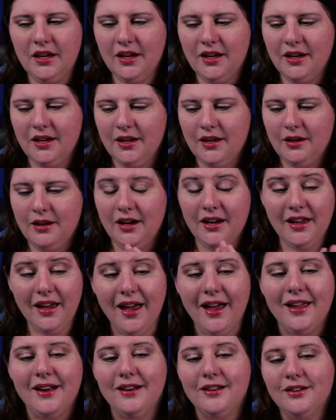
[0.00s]

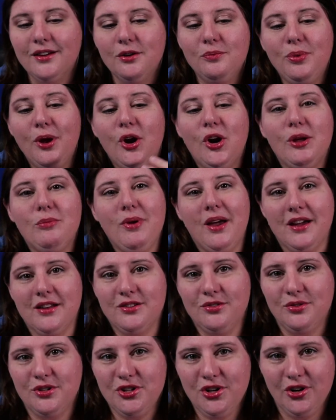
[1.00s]
again, comparing back to
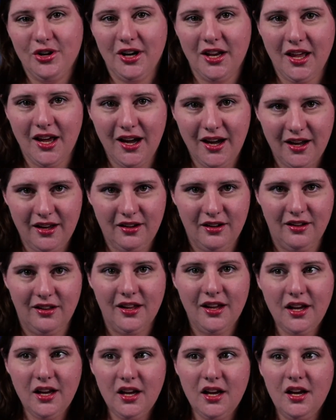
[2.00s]
Eternity Isle,
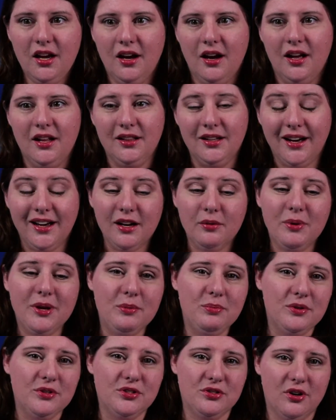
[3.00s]
a lot of people
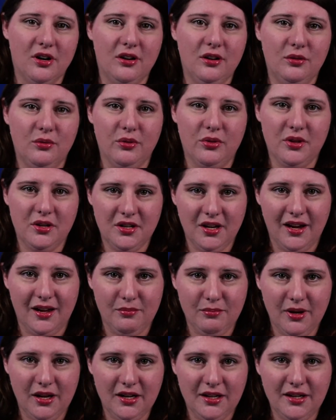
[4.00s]
struggled with the time
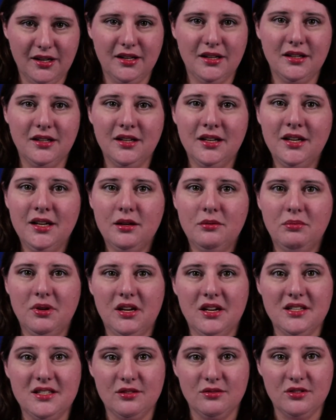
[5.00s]
bending because
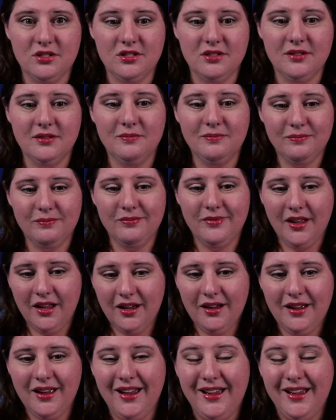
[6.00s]
it was kind of